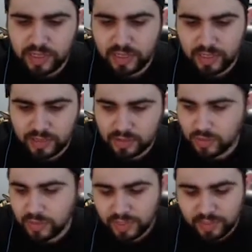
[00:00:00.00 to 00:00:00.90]
getting like
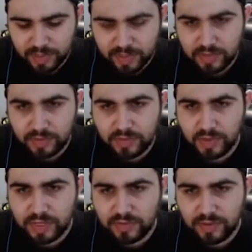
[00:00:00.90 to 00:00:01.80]
stupid expensive, so
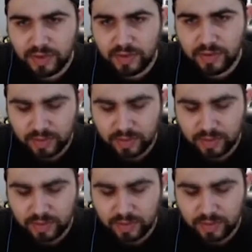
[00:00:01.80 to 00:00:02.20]
that's fair.